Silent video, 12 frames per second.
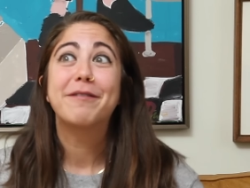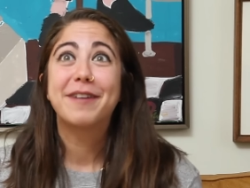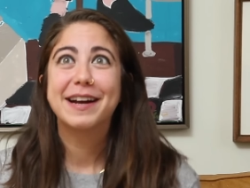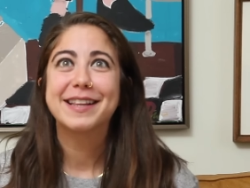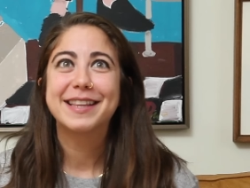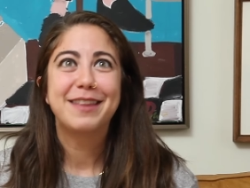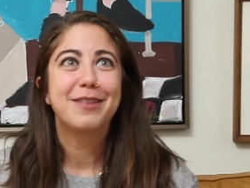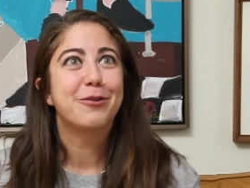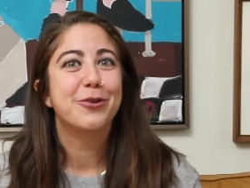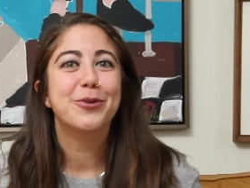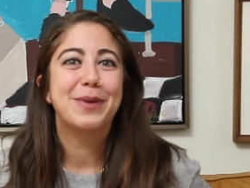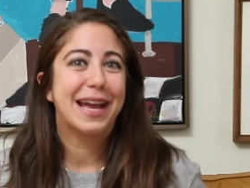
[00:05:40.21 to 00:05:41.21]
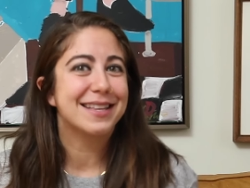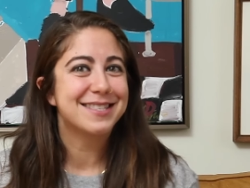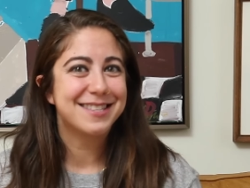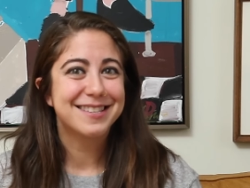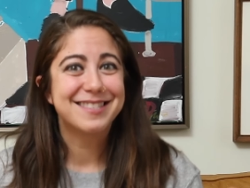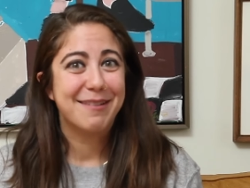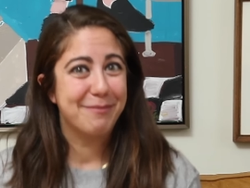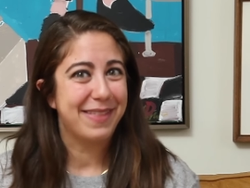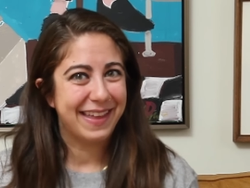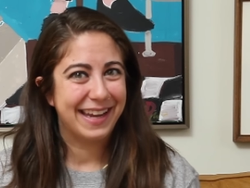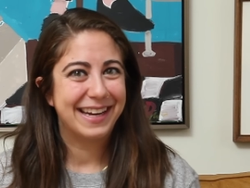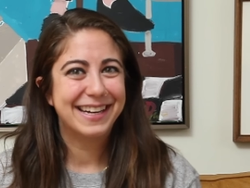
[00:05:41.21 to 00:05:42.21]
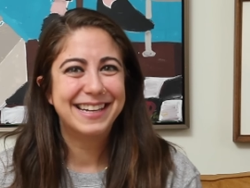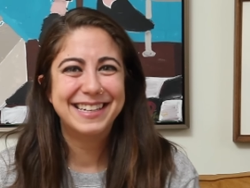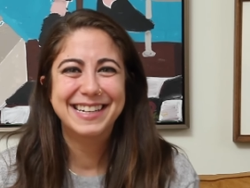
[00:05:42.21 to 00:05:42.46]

Finally, the groom gets something.